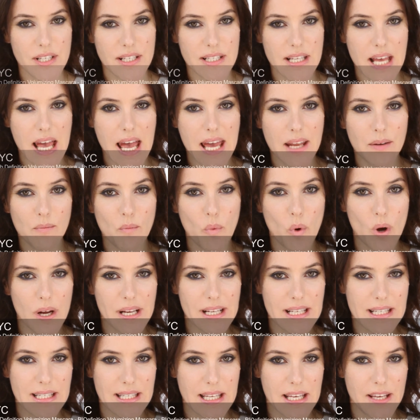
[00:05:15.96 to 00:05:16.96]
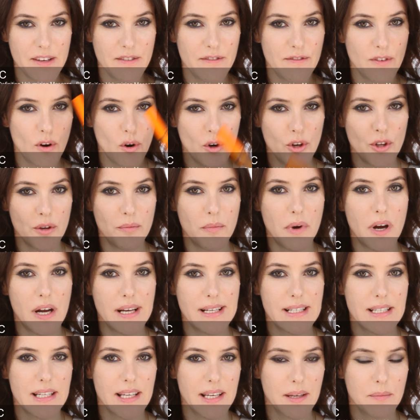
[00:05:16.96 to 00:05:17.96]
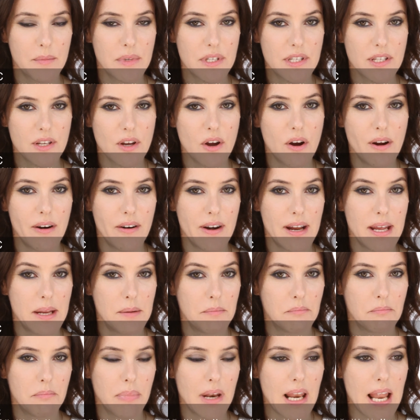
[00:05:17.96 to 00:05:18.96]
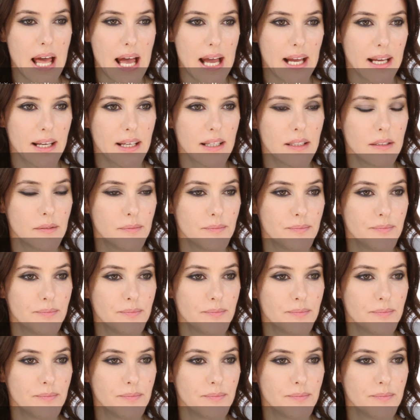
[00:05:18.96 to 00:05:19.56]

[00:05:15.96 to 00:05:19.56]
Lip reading: this NYC volumizing mascara in black.